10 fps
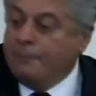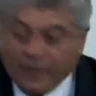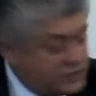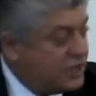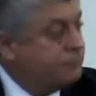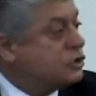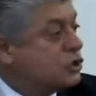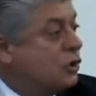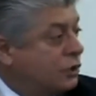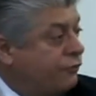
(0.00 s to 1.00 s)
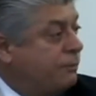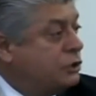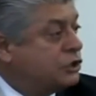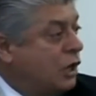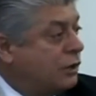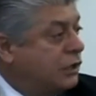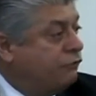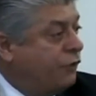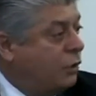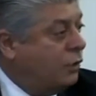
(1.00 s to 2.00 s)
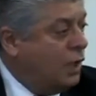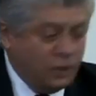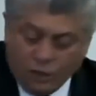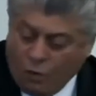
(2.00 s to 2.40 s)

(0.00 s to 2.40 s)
by some sort of a majority vote.